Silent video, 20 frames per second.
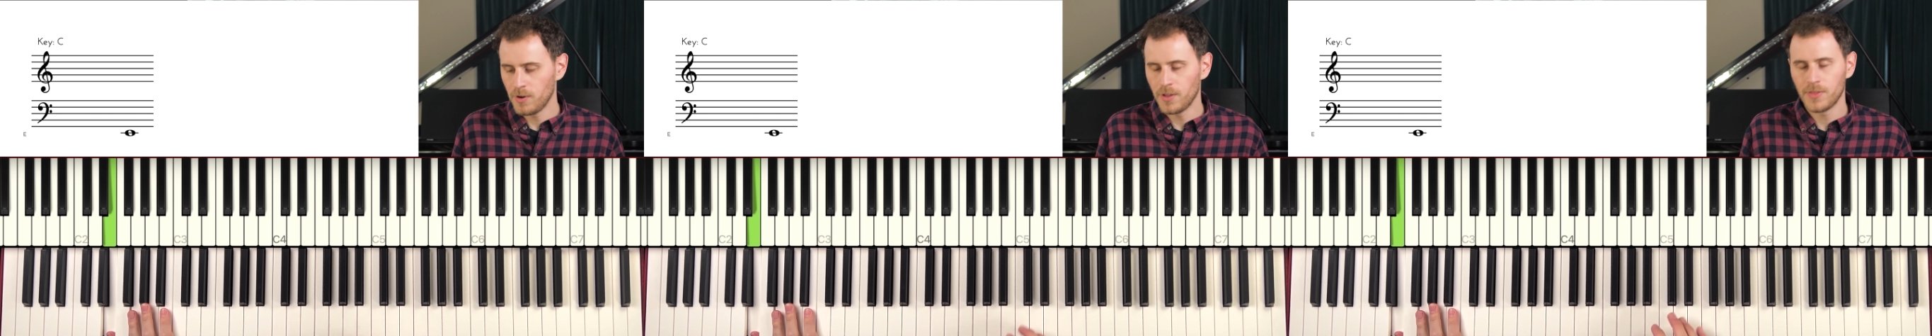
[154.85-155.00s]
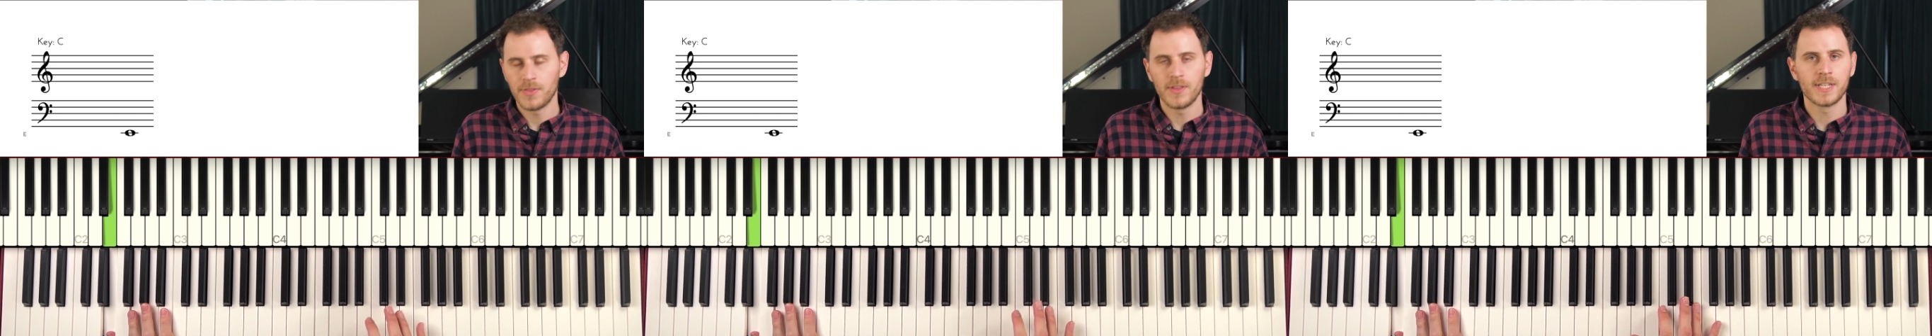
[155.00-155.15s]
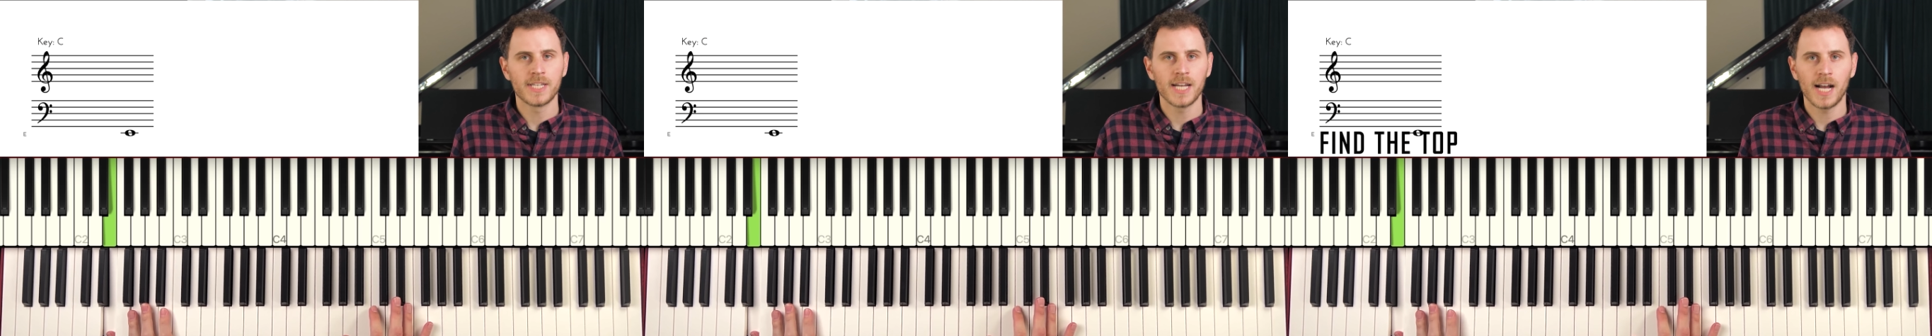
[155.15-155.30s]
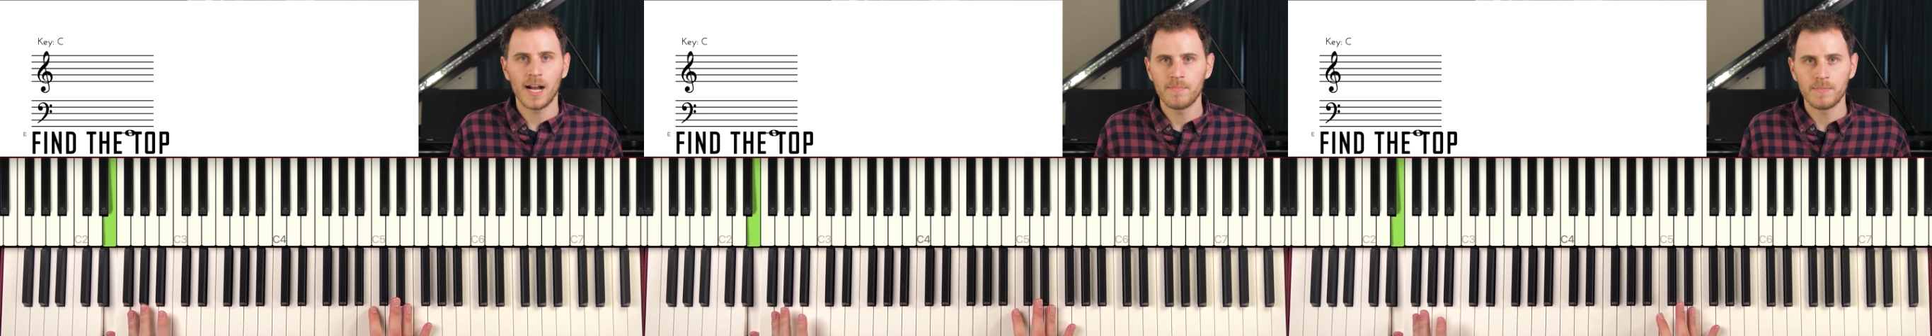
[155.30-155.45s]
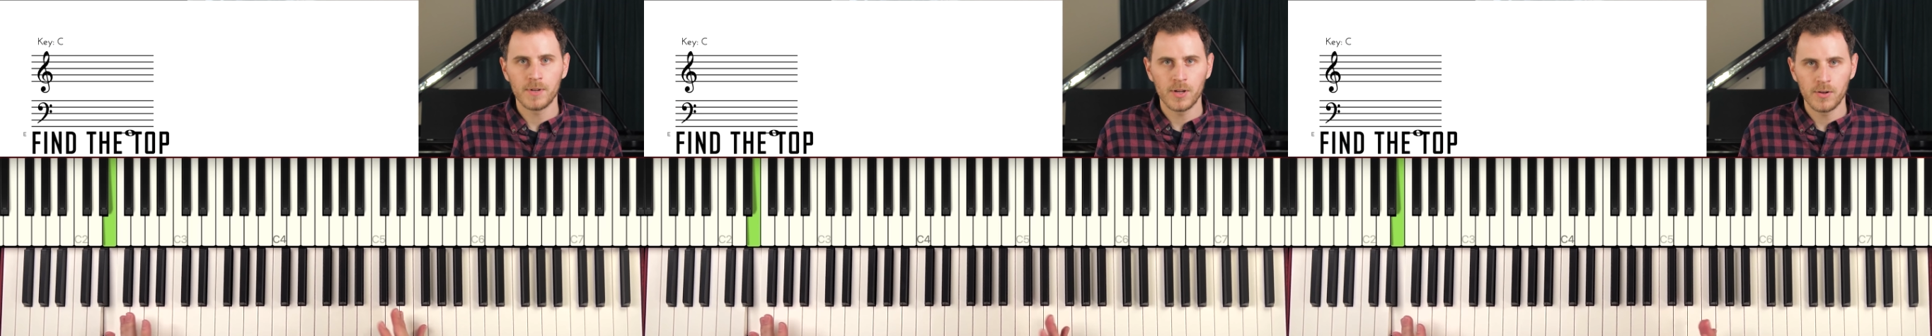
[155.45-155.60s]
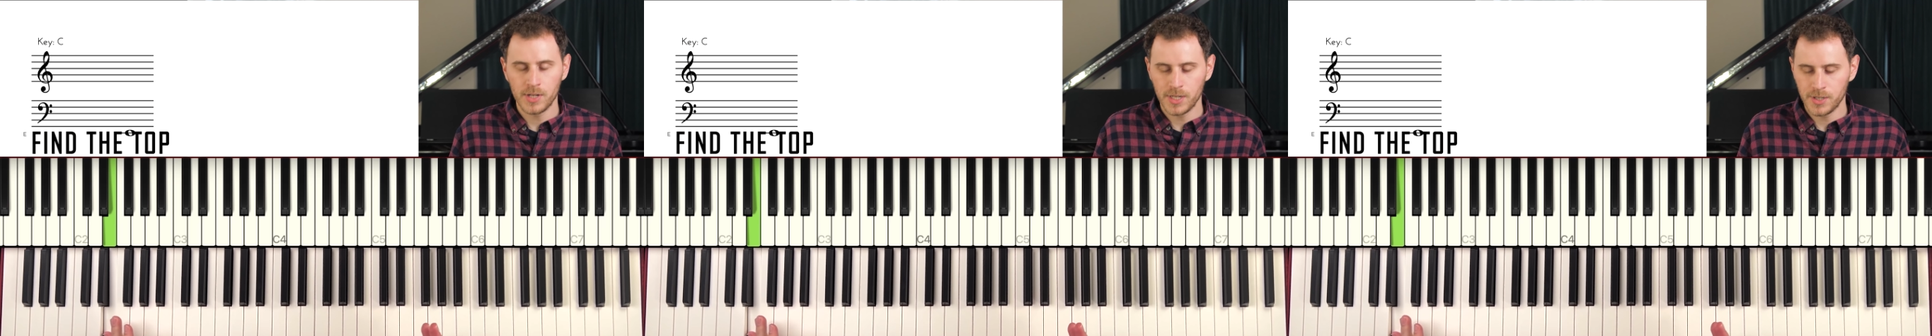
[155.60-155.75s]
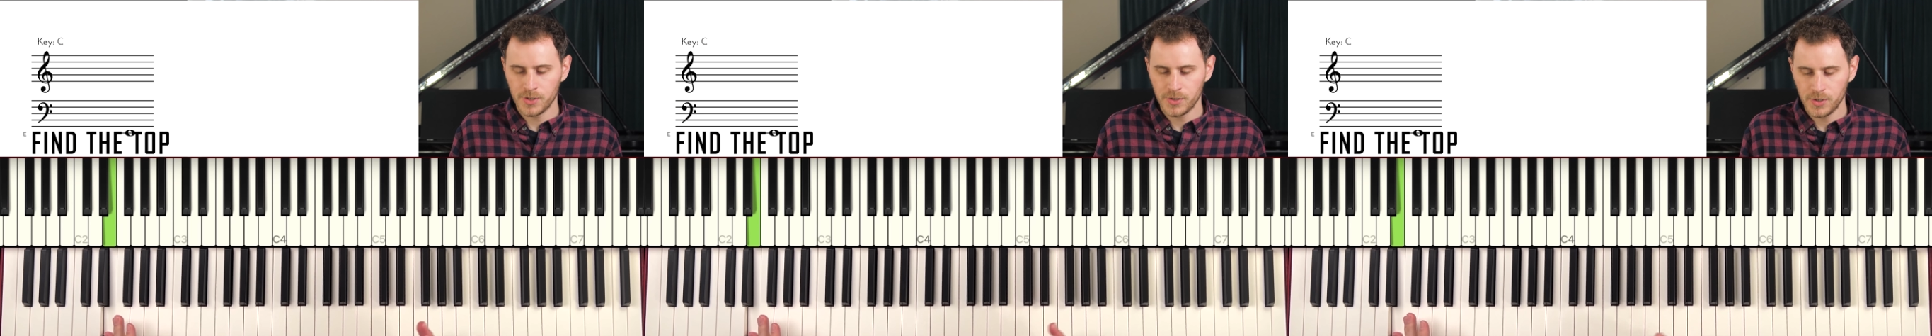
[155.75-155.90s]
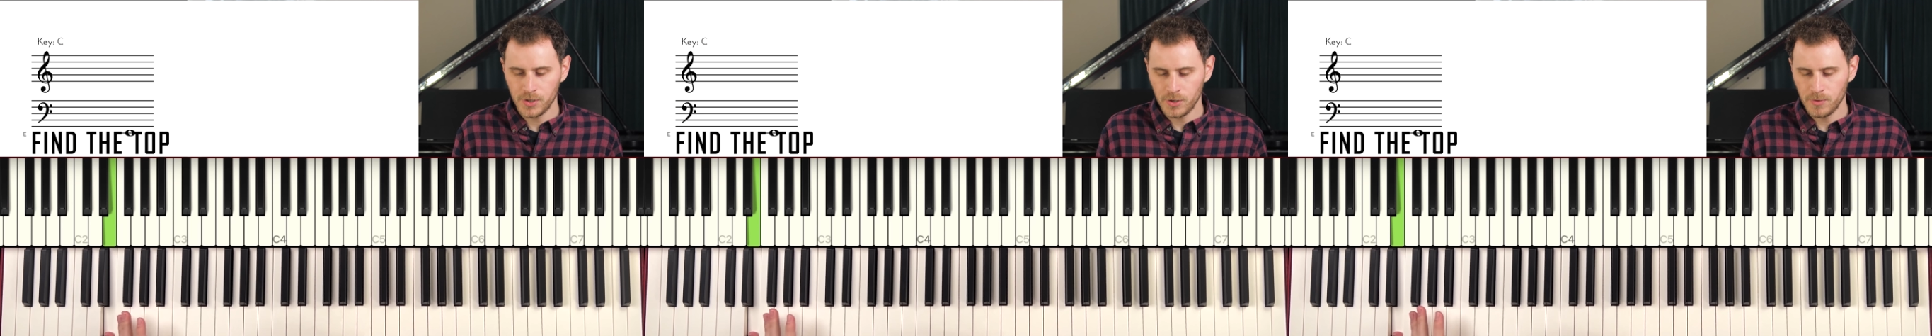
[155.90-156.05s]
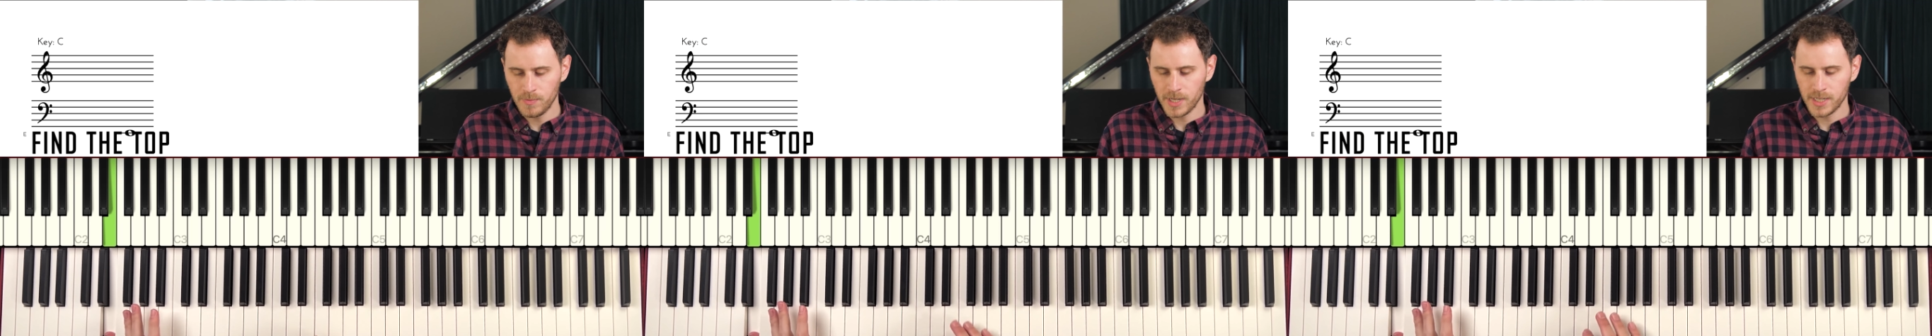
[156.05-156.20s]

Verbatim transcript: what the top note is too,